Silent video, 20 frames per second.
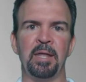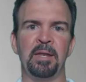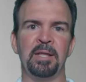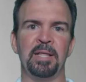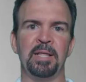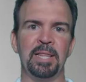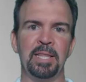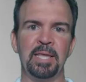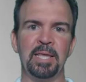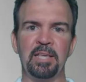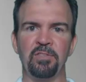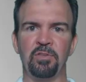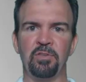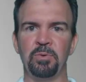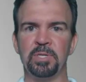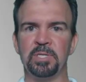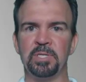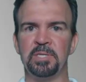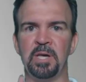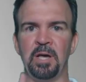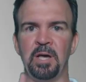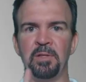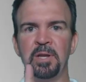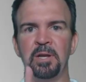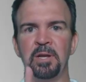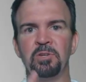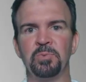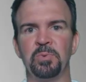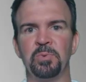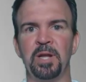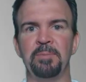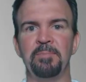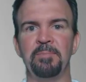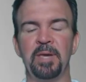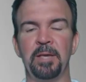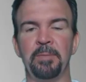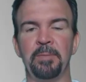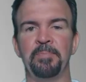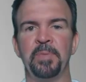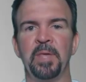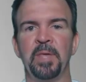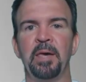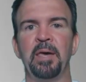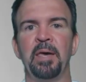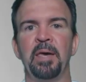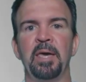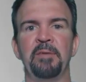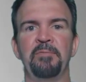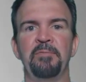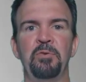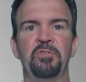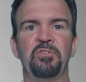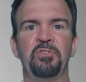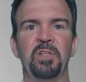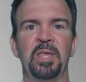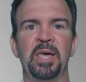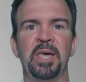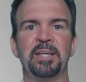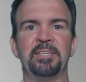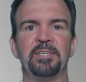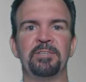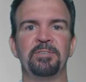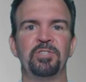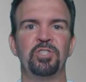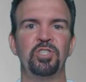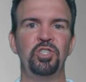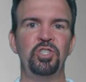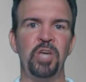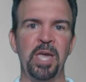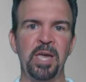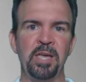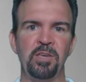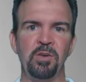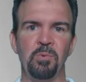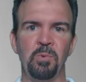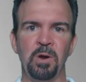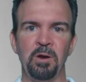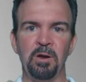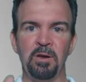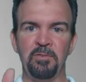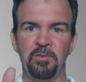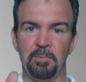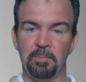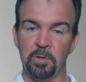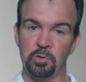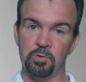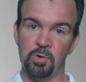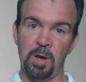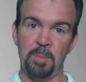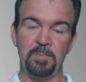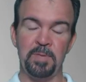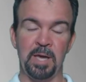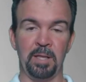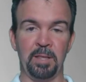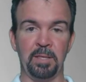can link to a cell. And here's what I mean. If you select January from a